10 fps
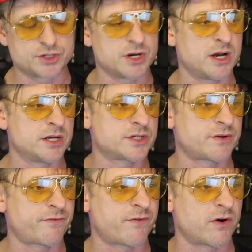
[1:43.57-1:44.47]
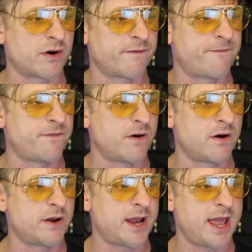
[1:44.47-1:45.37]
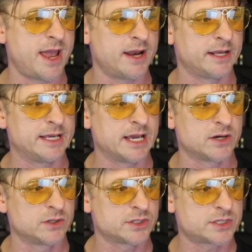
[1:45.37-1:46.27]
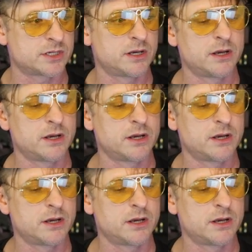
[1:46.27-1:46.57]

just for fun and giggles.